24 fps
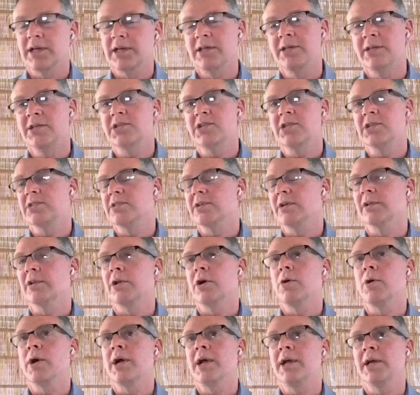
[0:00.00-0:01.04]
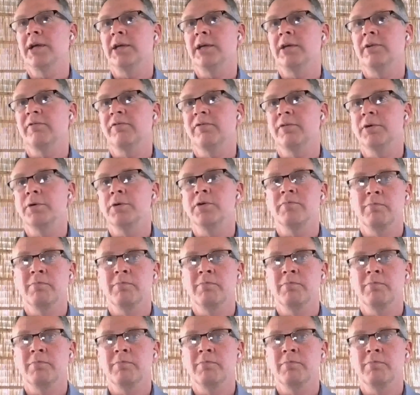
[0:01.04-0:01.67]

and this is the low-hanging fruit.